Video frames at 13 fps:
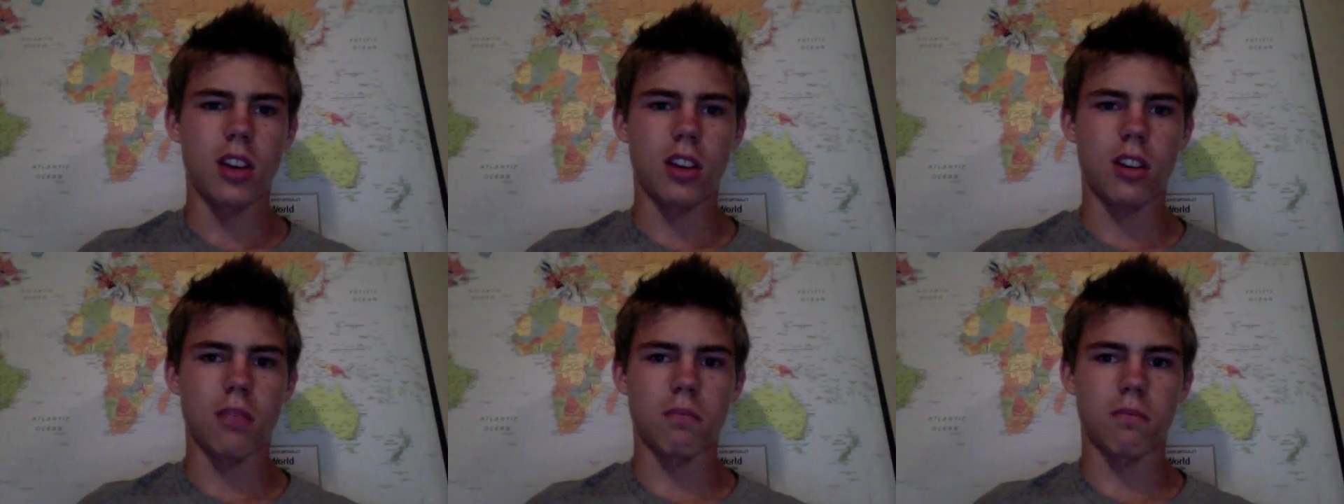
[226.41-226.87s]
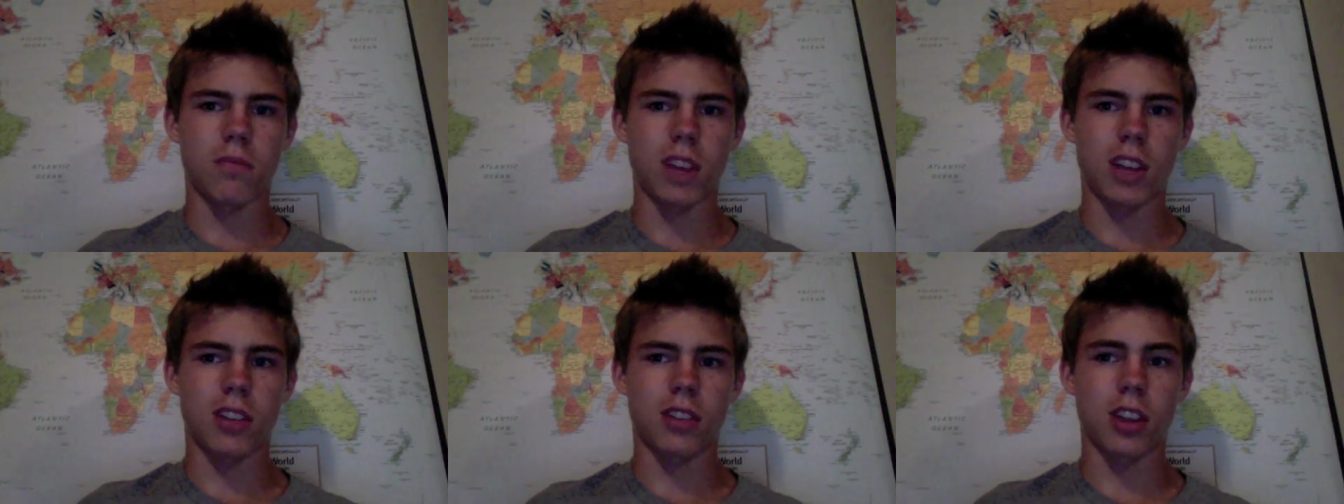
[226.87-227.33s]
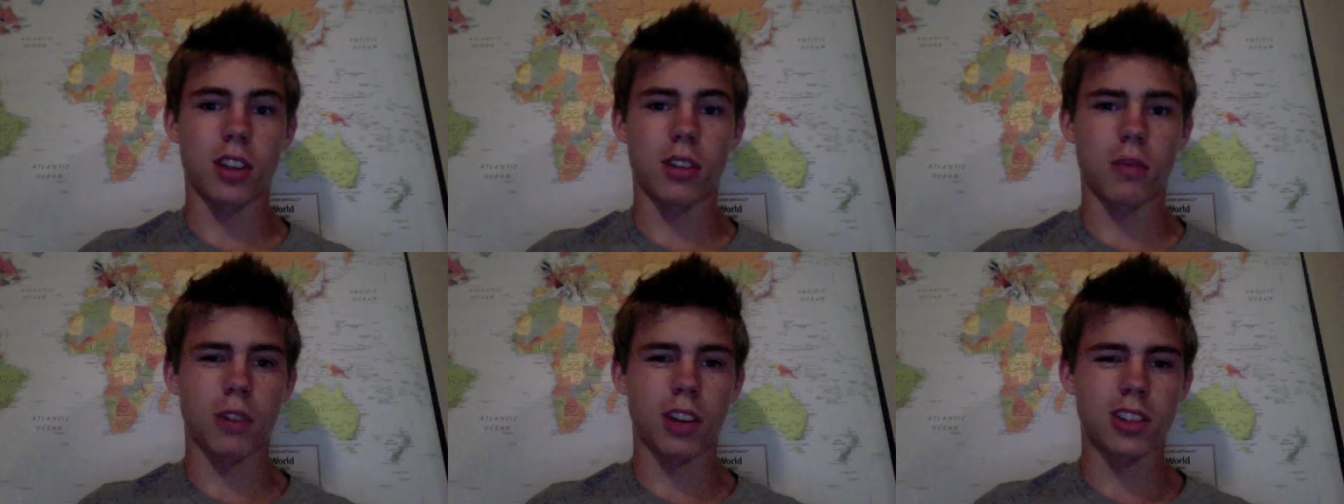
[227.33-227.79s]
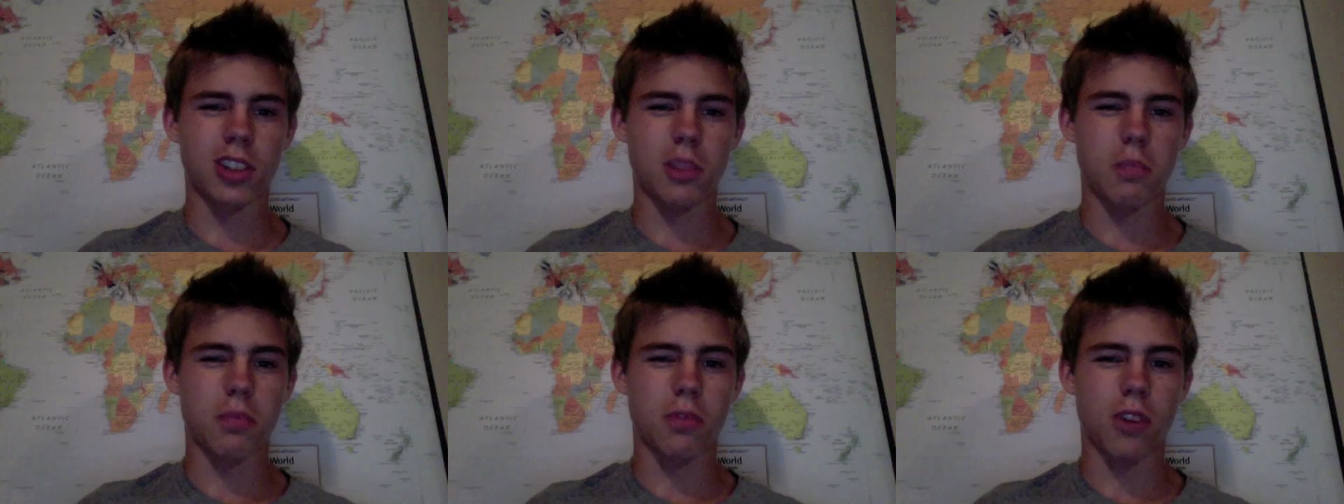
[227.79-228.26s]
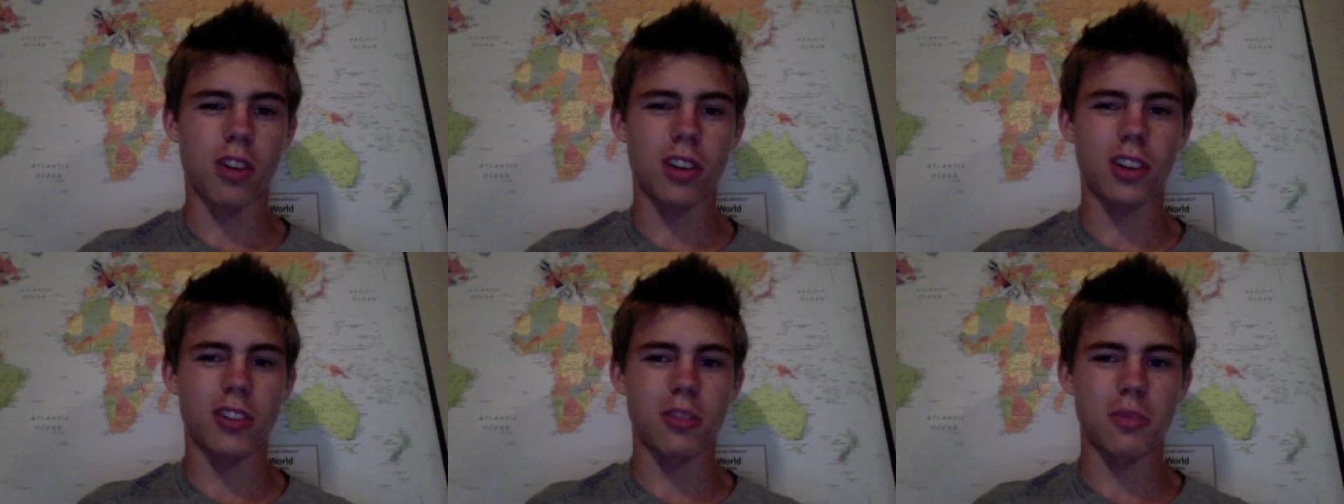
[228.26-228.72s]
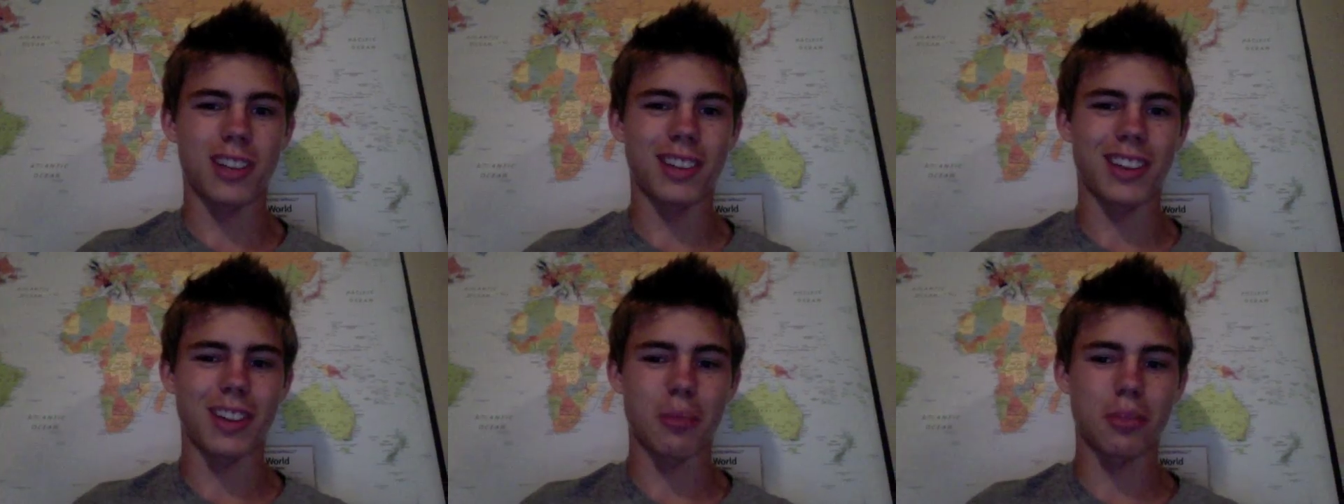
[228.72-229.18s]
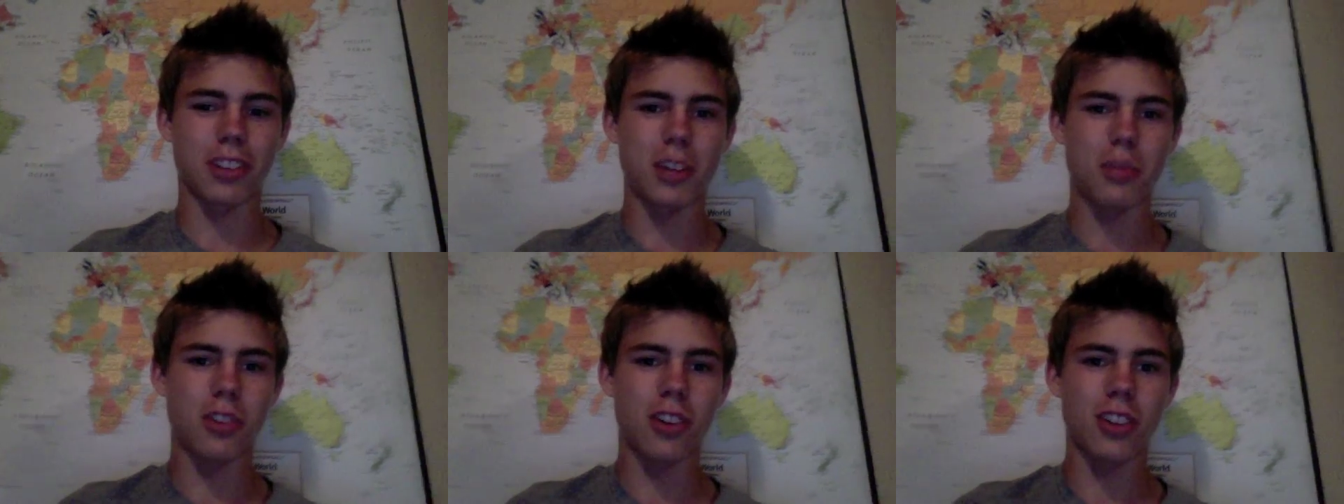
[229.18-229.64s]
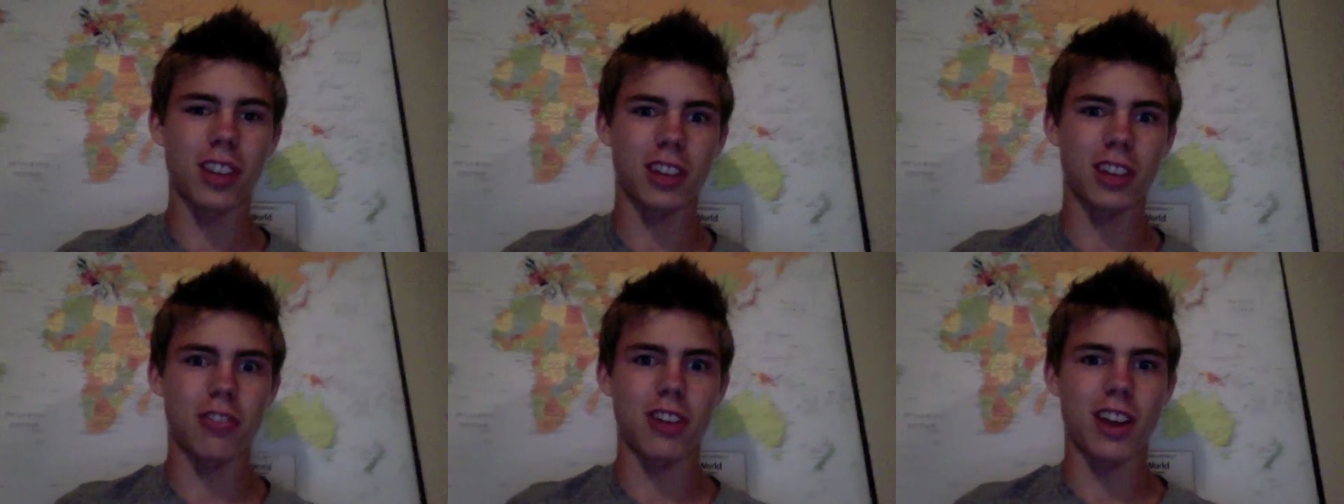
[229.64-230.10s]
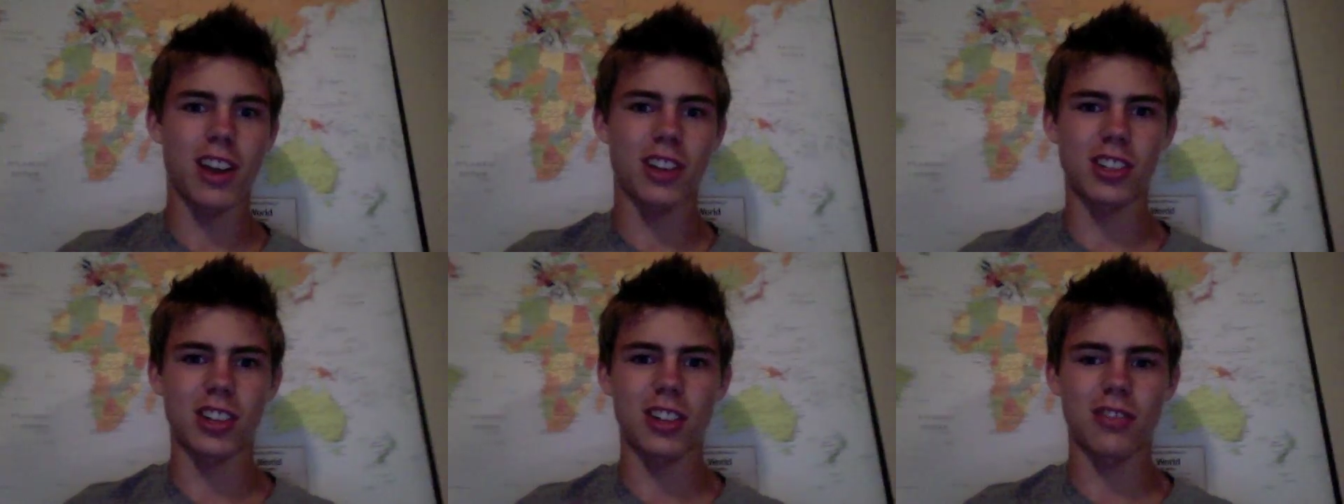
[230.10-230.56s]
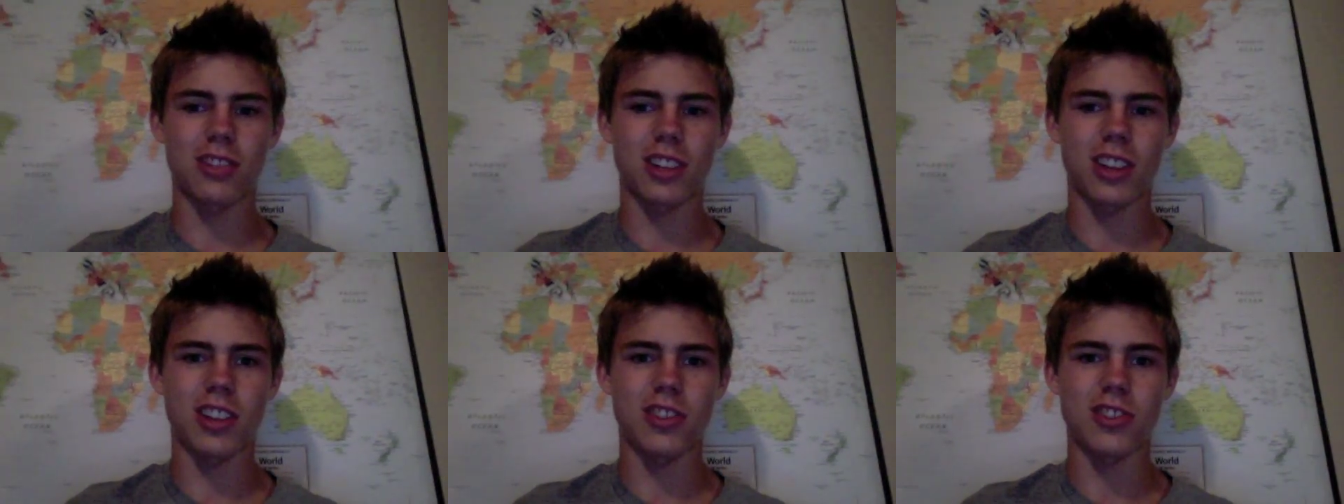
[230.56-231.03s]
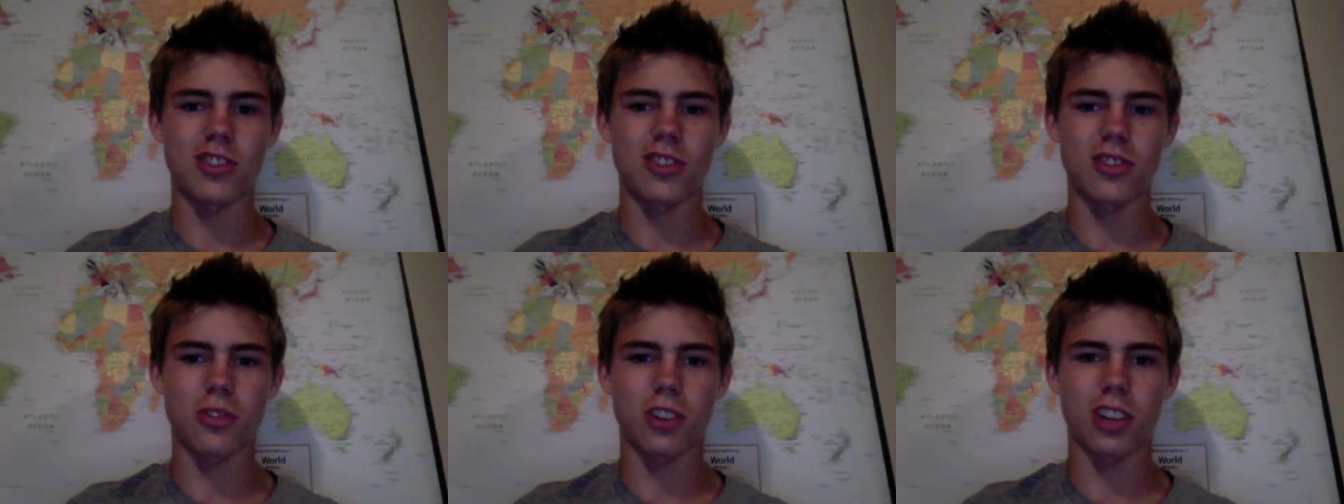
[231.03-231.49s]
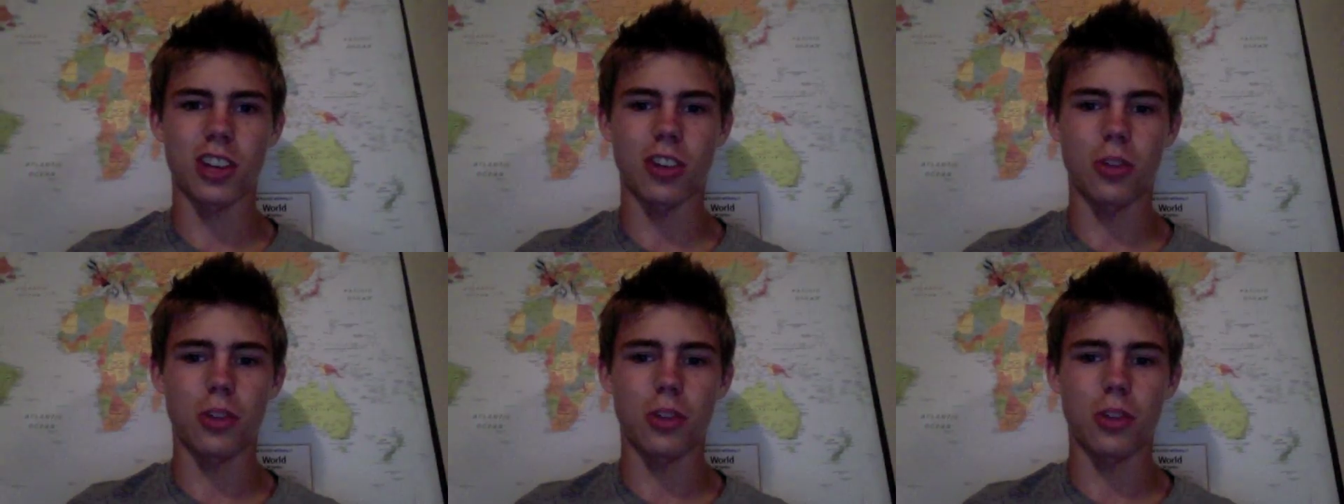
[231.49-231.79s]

And like when I say brawl, I don't mean like play brawl, like they were actually out to injure or kill one